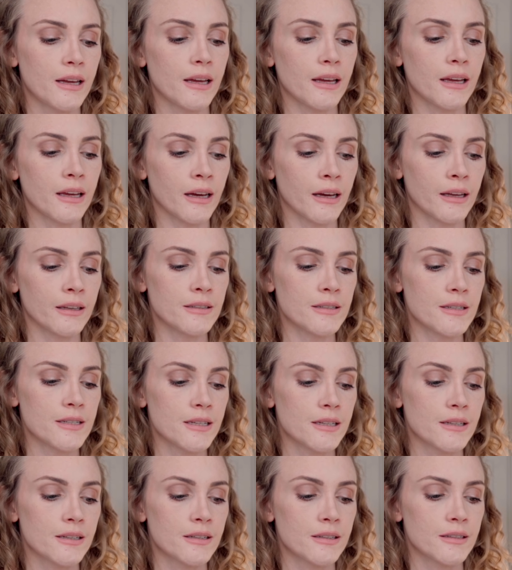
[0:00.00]
And
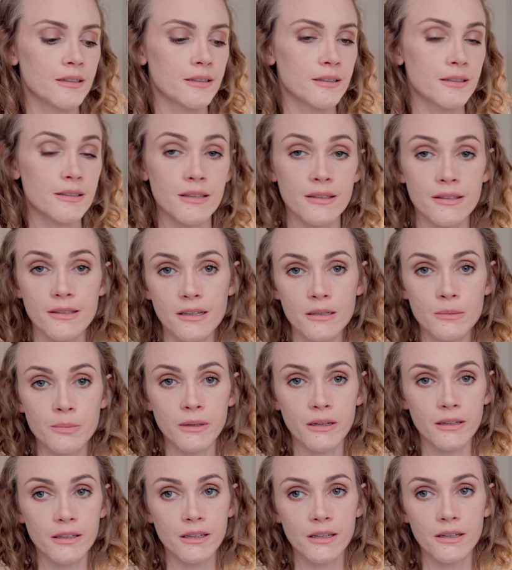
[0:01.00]
since it's
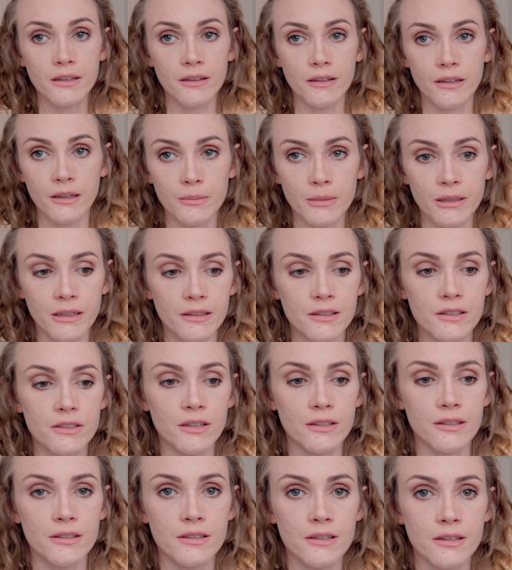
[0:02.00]
been in here, I mean, it's
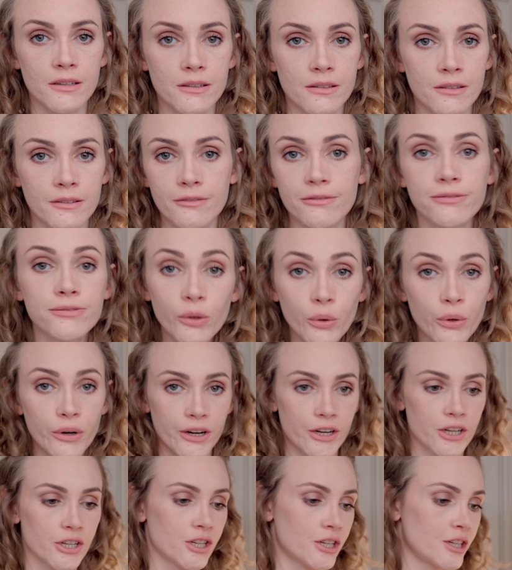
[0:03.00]
just
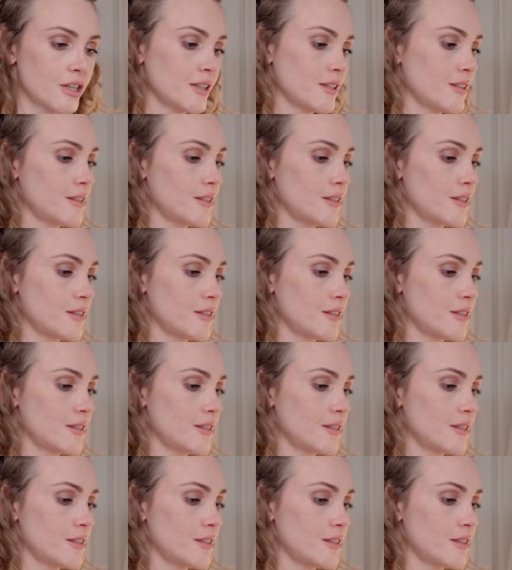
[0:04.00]
flourished.